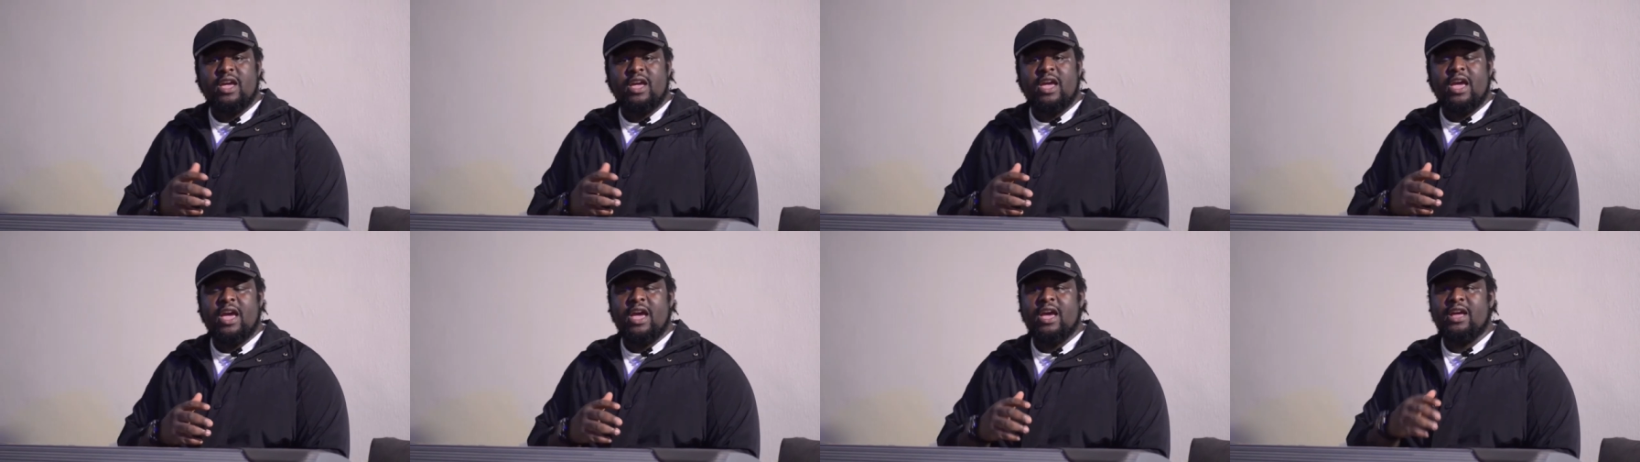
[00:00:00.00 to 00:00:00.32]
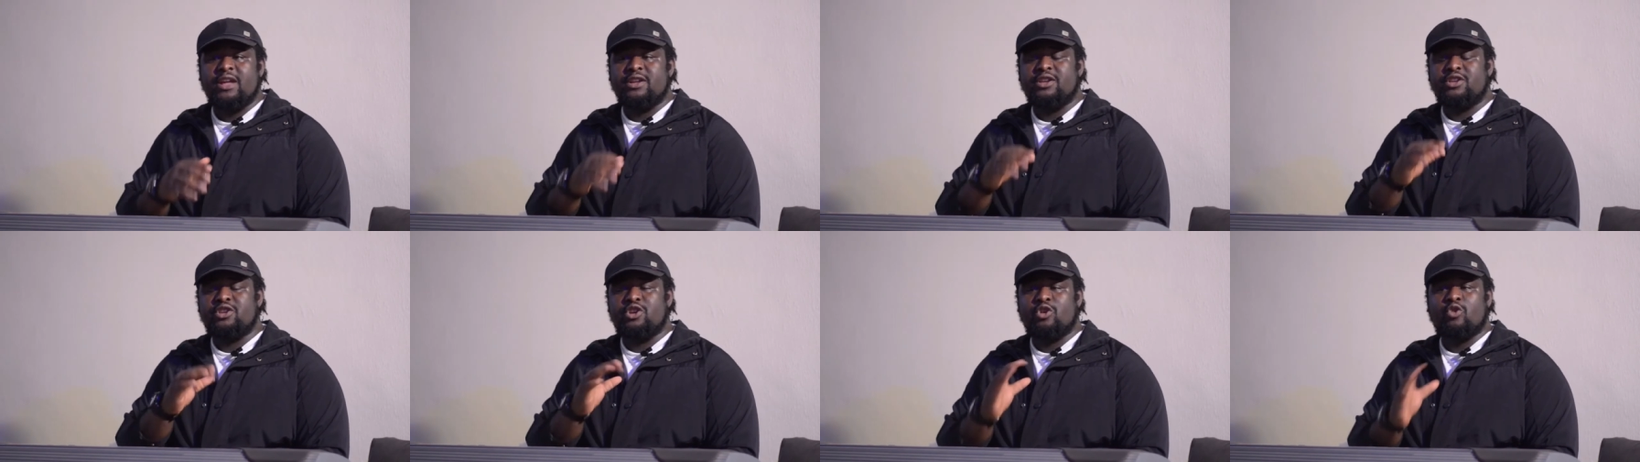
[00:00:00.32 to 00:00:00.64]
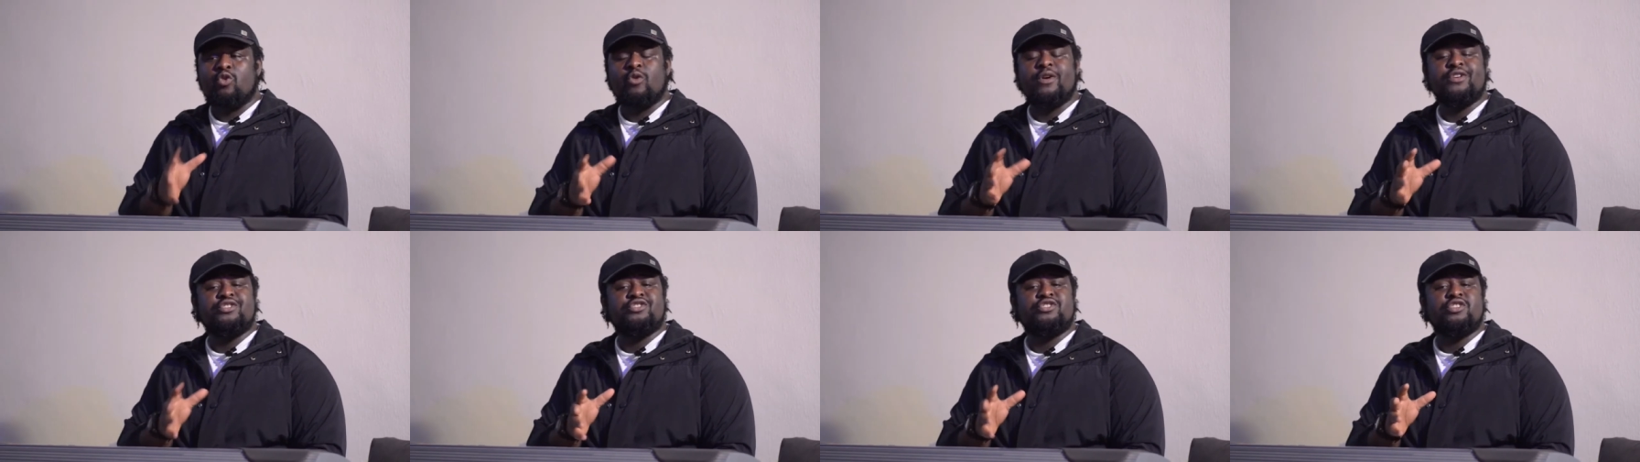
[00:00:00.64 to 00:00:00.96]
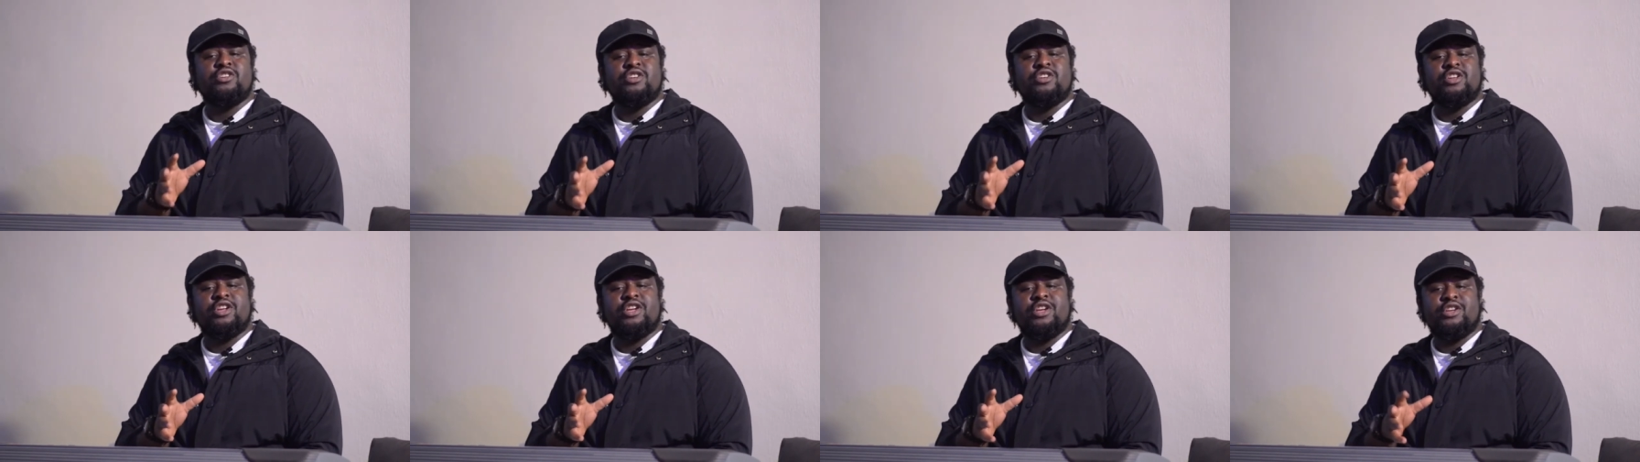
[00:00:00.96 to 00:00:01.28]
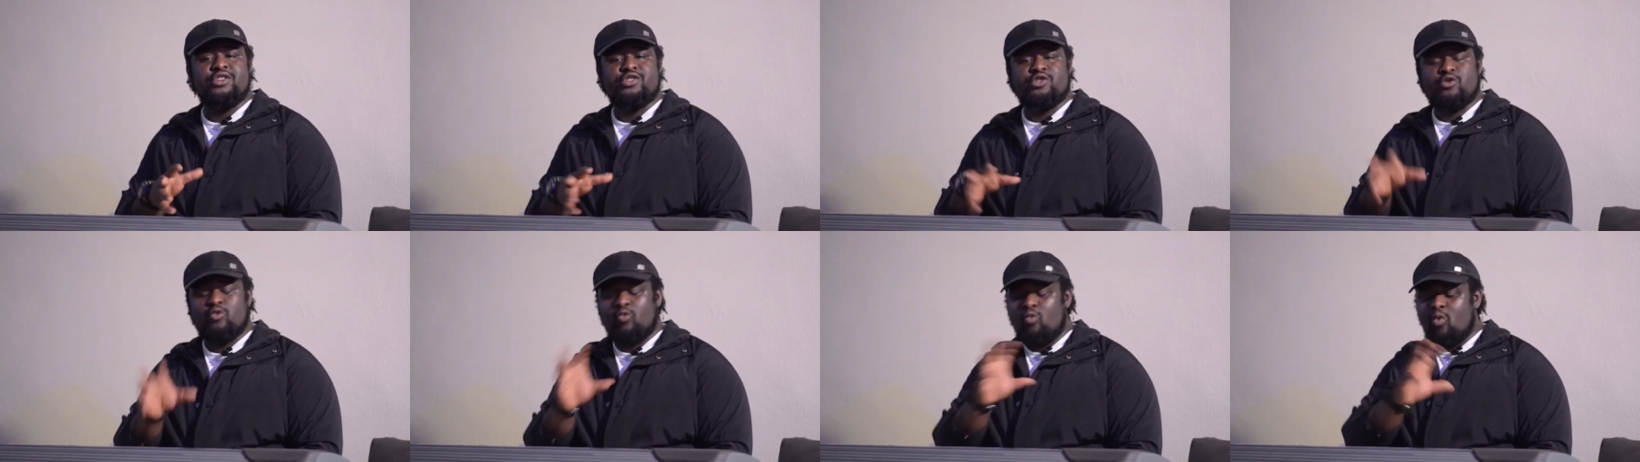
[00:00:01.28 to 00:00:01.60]
And the question
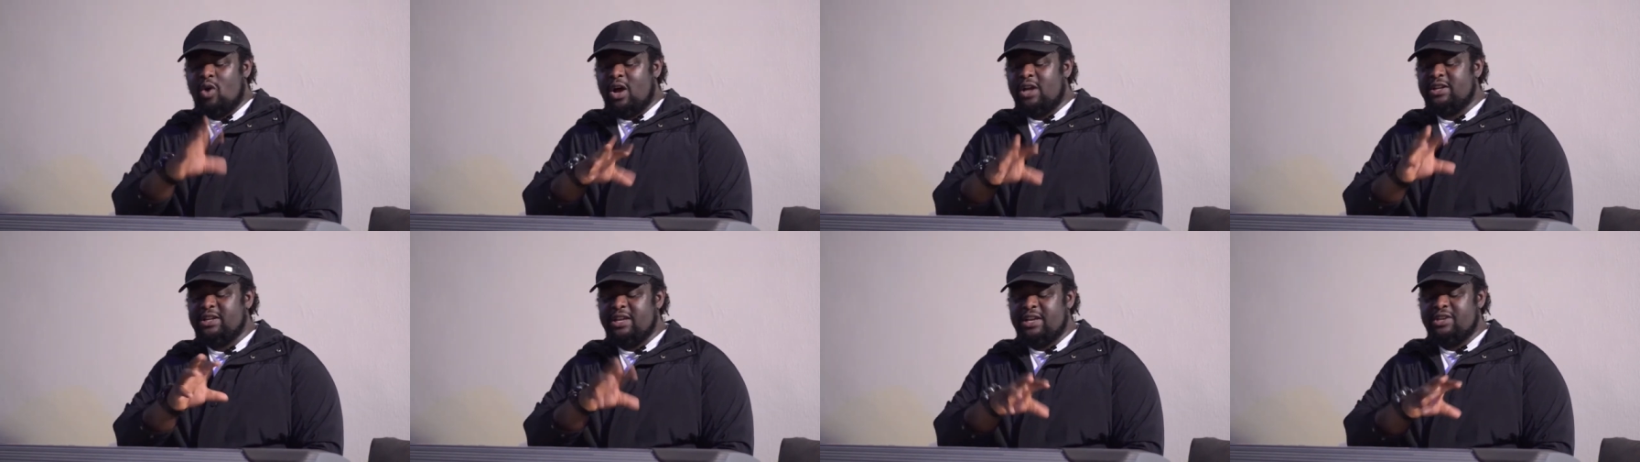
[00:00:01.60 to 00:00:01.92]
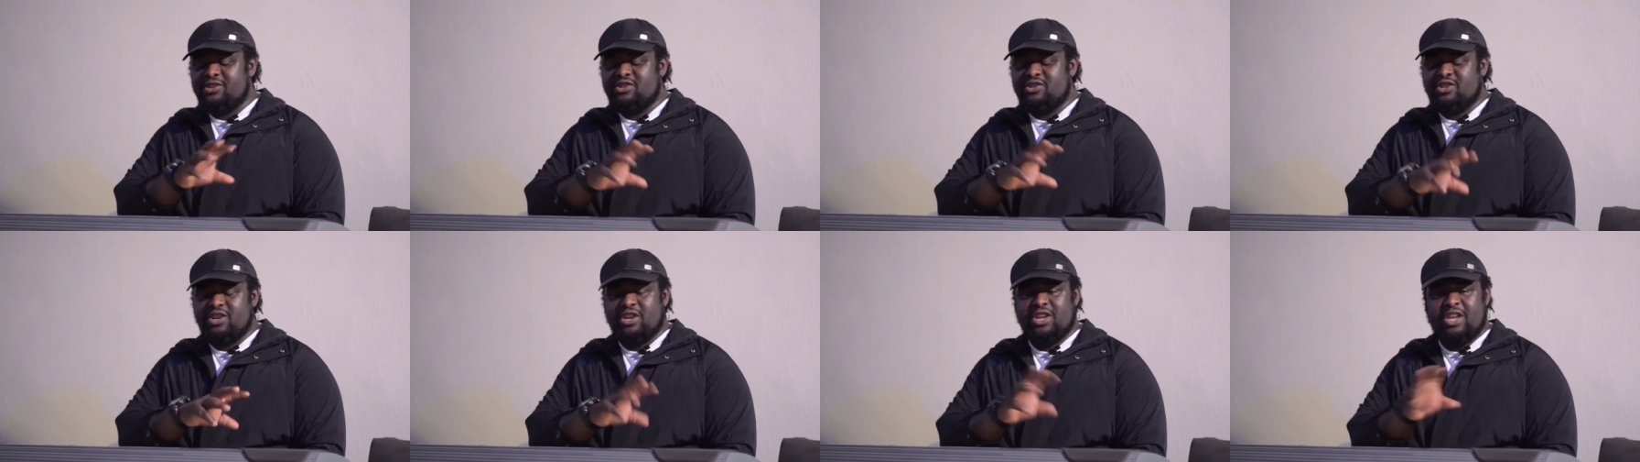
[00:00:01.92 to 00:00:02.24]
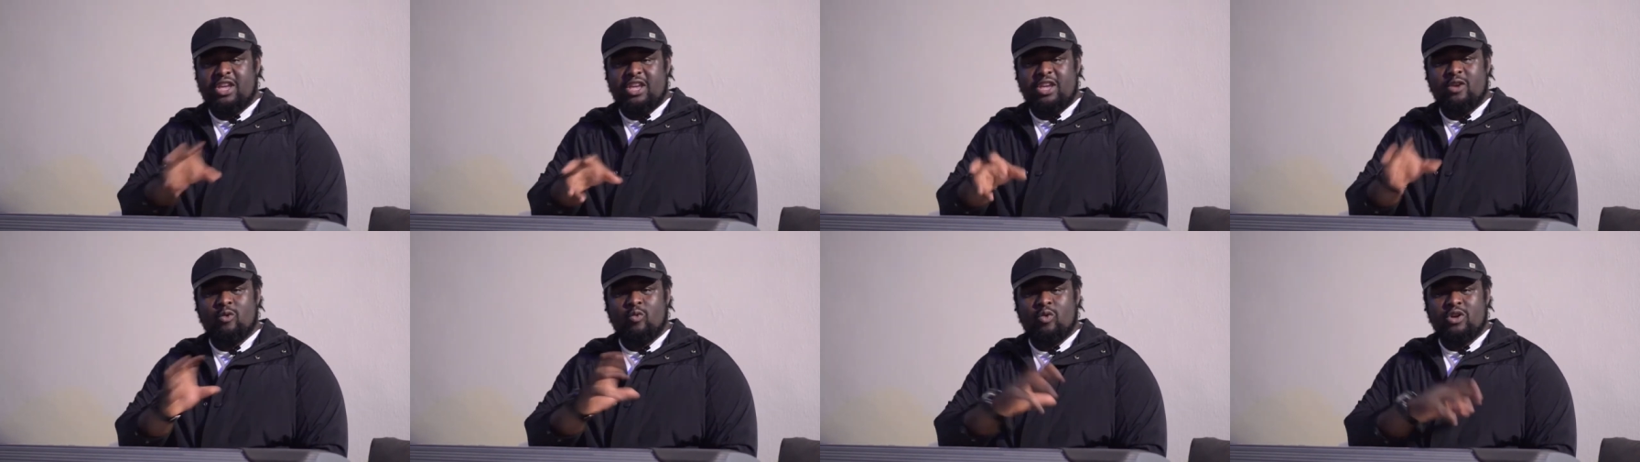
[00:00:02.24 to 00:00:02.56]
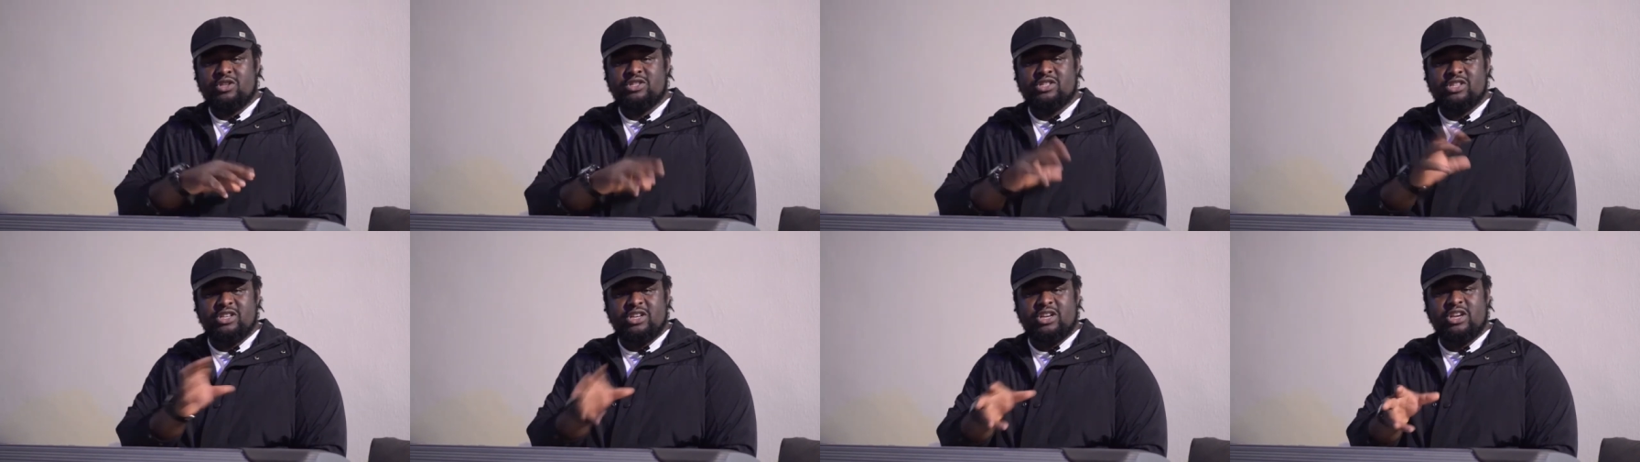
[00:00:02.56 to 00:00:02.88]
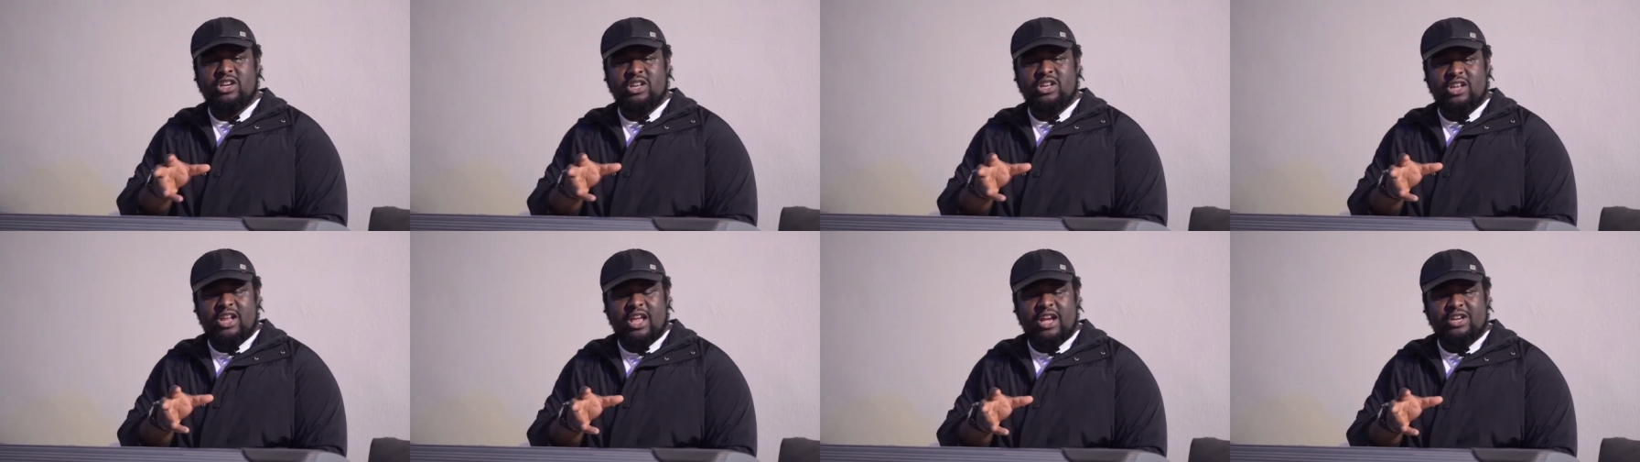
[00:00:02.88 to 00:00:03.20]
is, what is the key? What's the
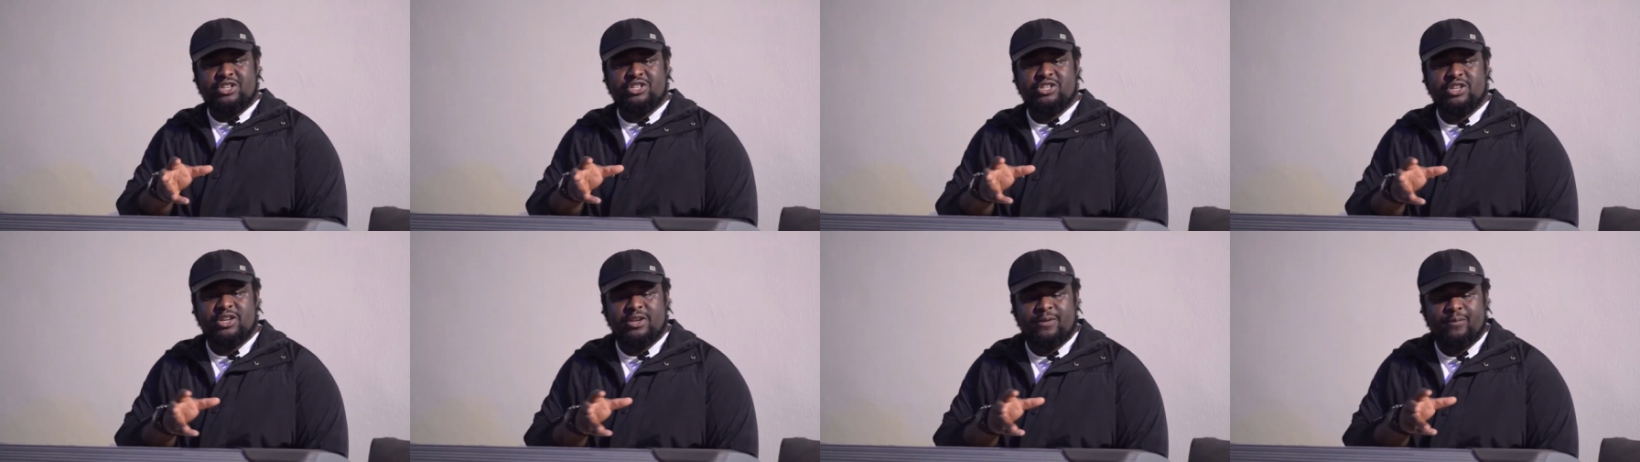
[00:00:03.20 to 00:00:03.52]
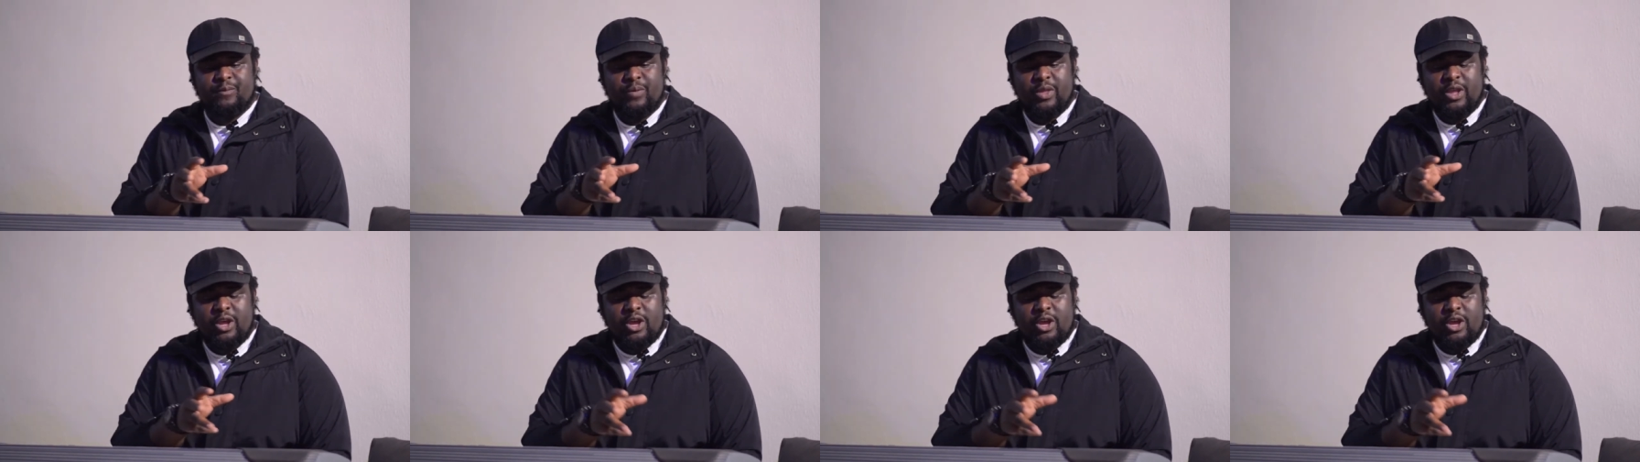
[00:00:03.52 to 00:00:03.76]
connection?